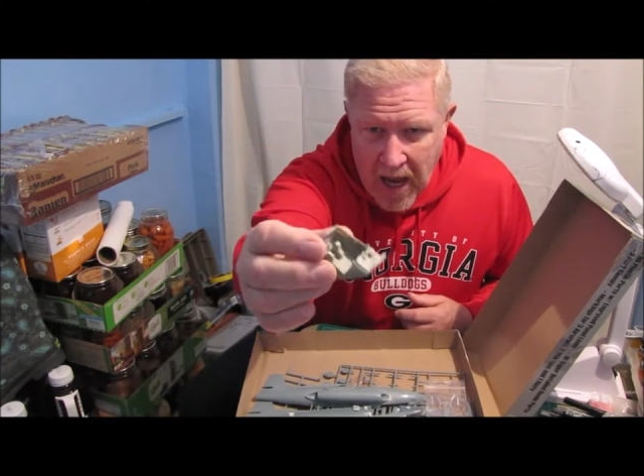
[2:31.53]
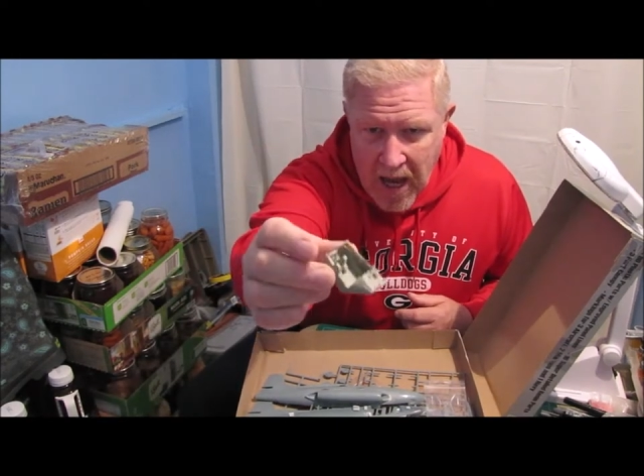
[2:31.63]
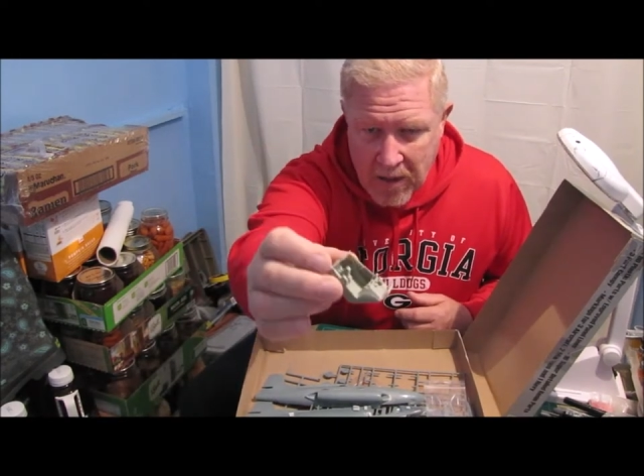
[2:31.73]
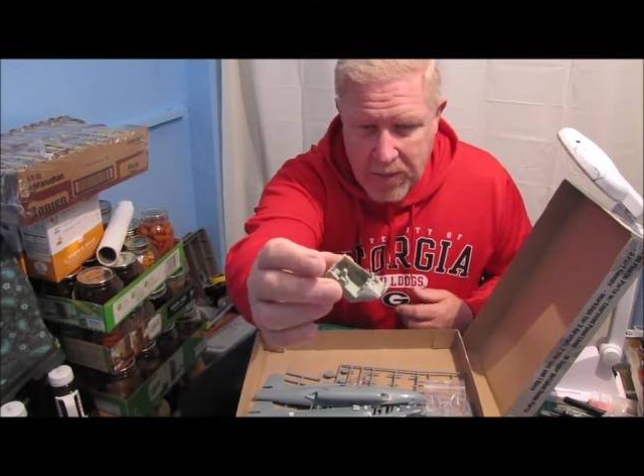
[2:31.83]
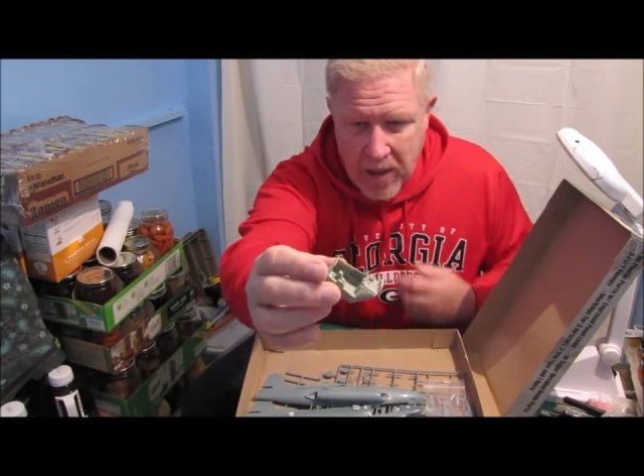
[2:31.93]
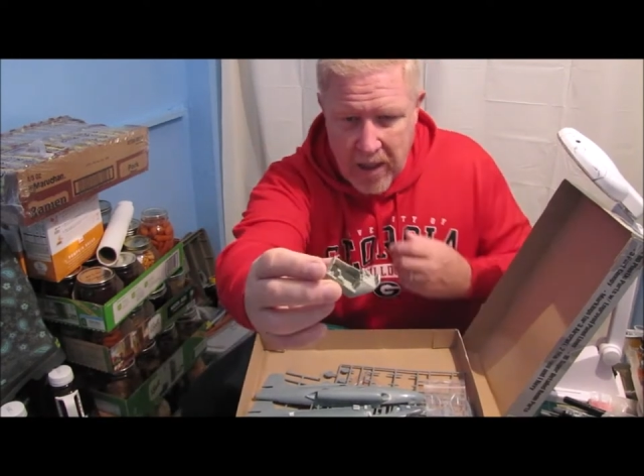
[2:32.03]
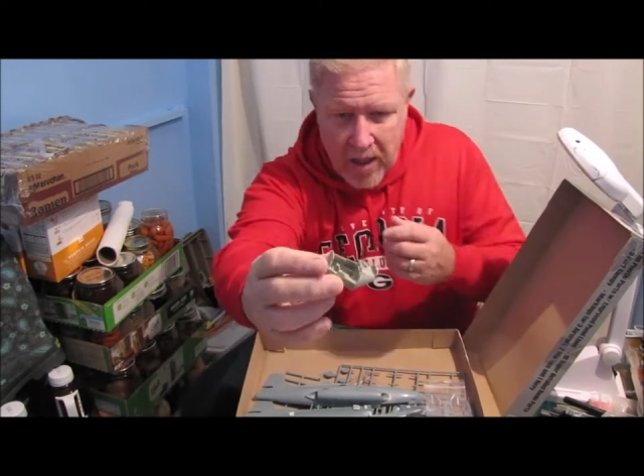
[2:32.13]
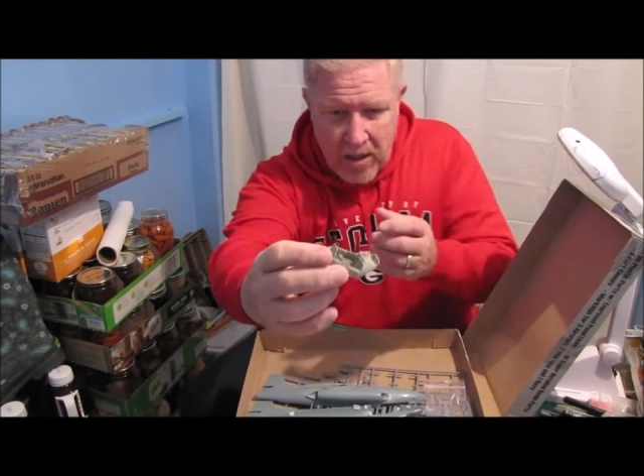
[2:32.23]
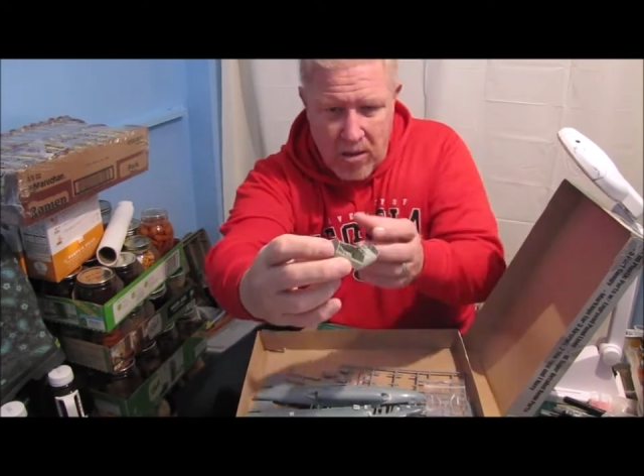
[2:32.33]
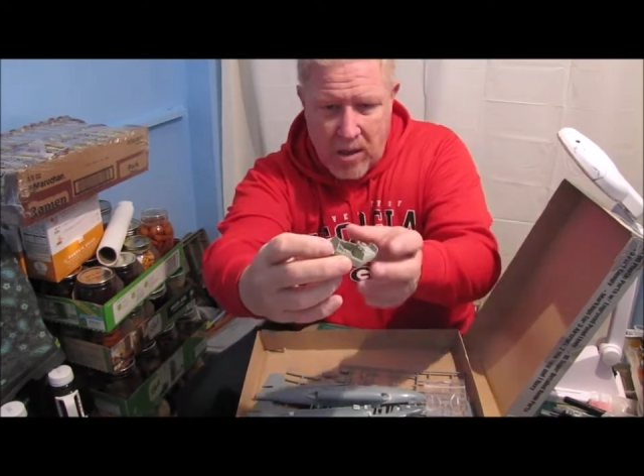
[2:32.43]
cockpit,
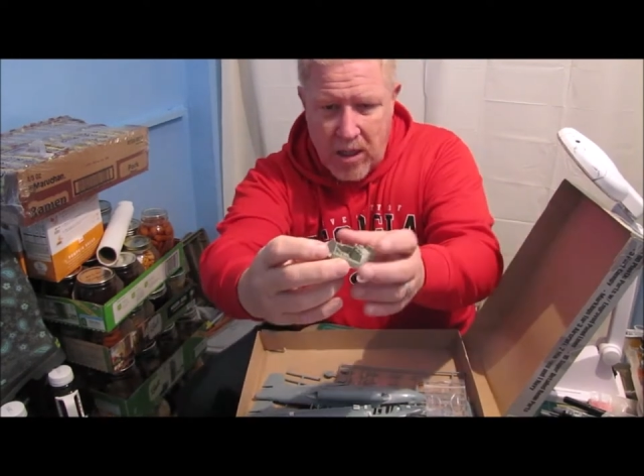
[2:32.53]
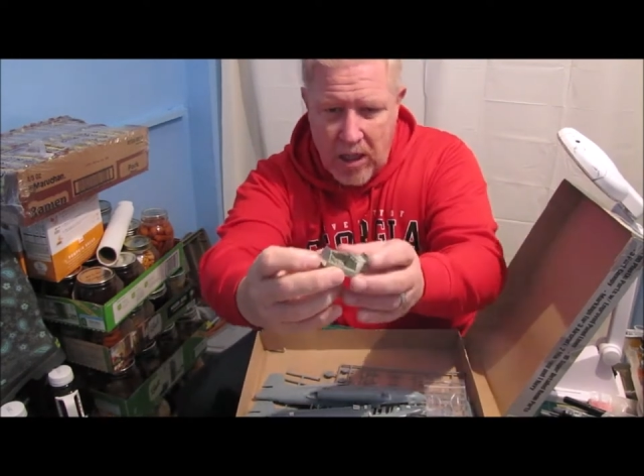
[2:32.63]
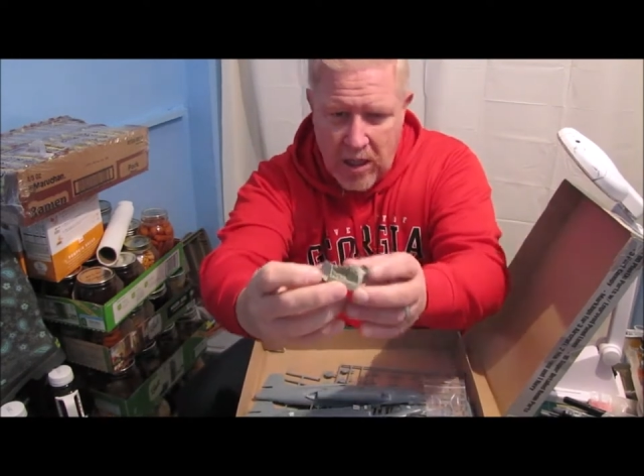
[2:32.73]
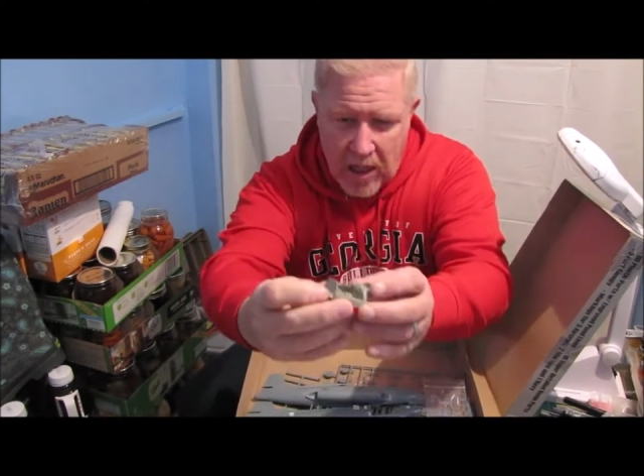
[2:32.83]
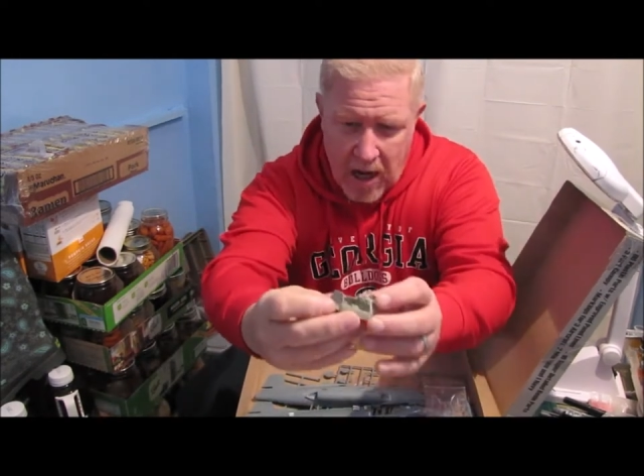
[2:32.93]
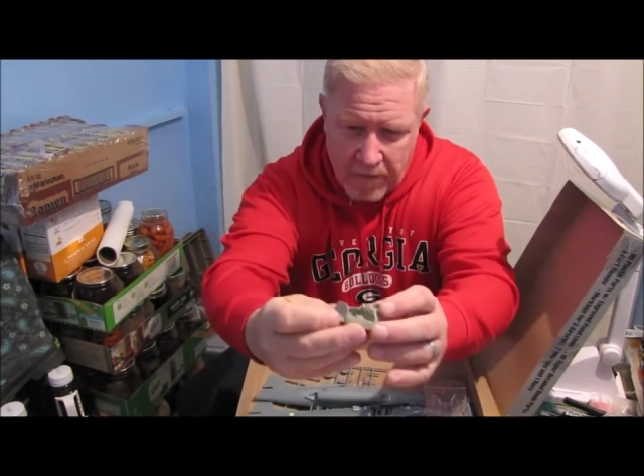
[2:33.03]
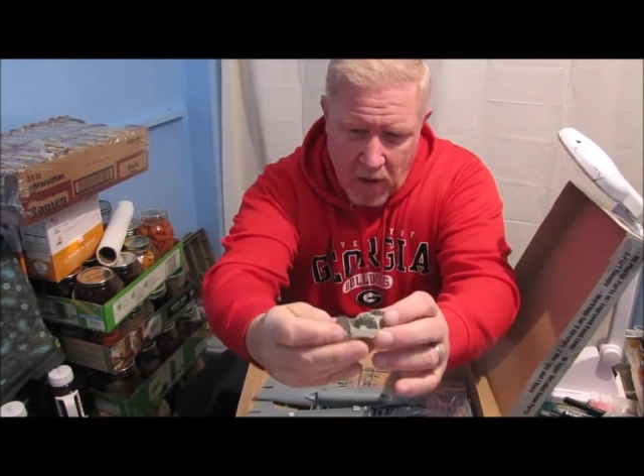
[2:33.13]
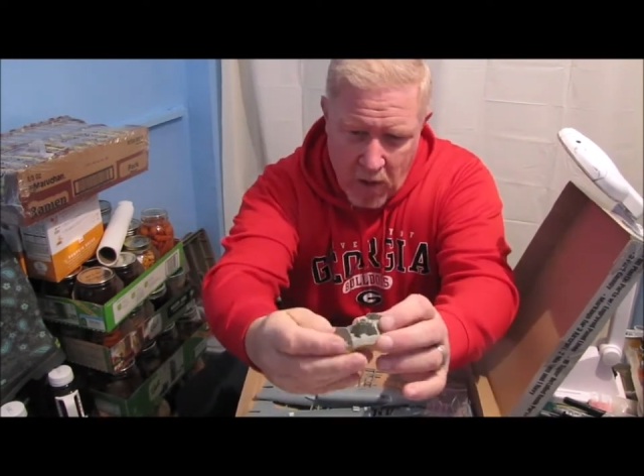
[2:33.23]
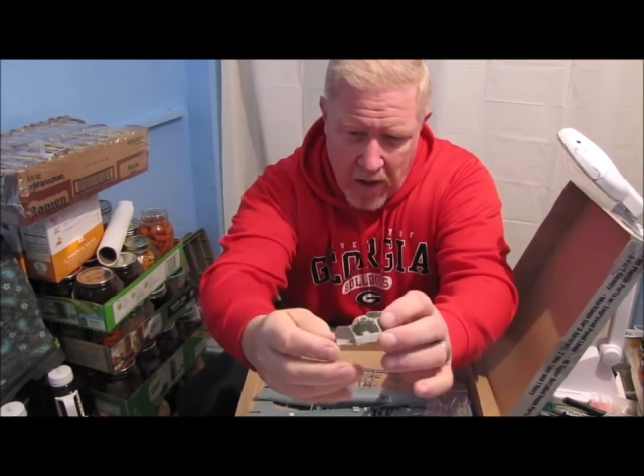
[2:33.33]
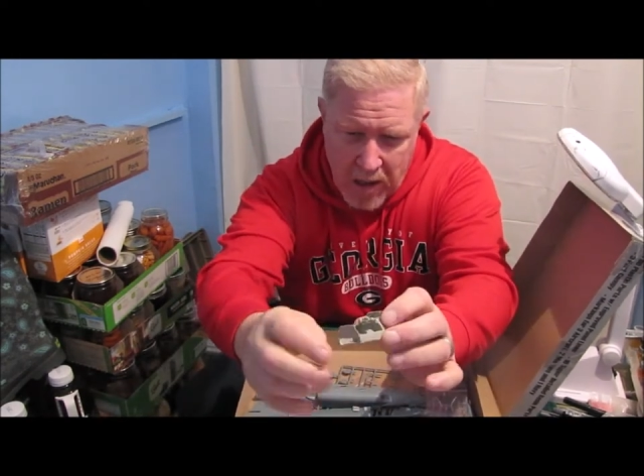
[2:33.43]
and you see that I've
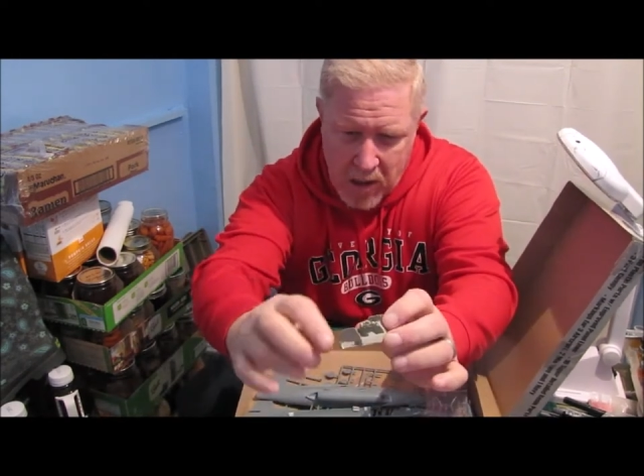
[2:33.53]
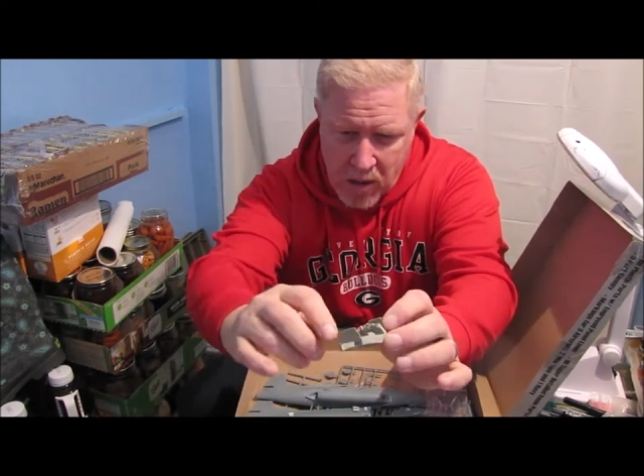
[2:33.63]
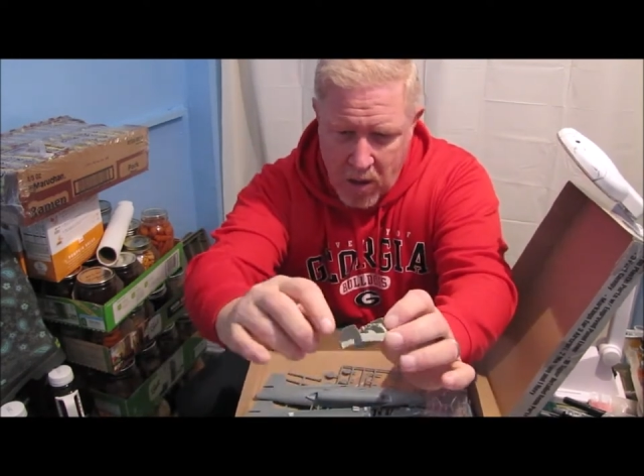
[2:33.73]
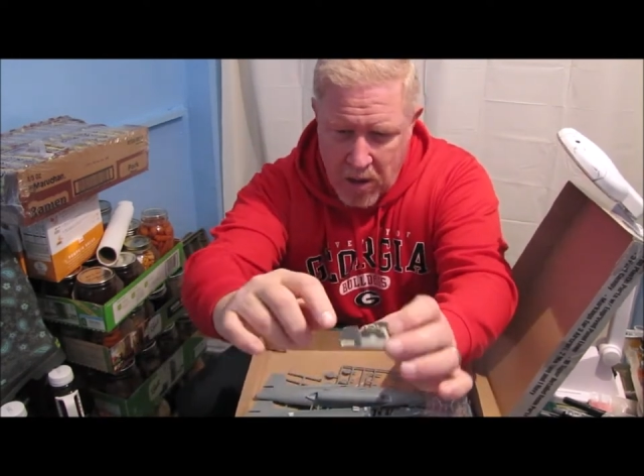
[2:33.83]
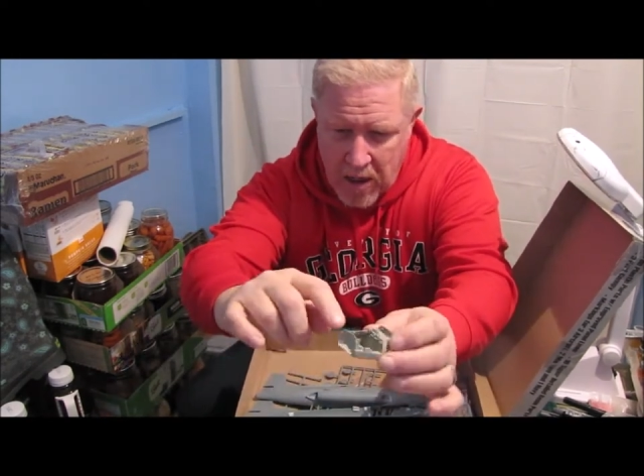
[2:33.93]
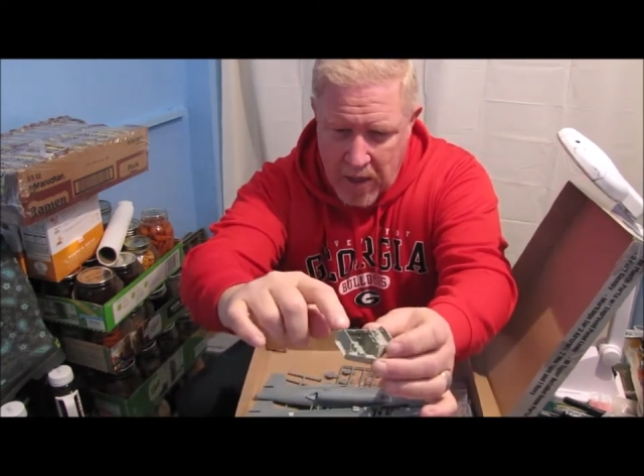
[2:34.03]
already started.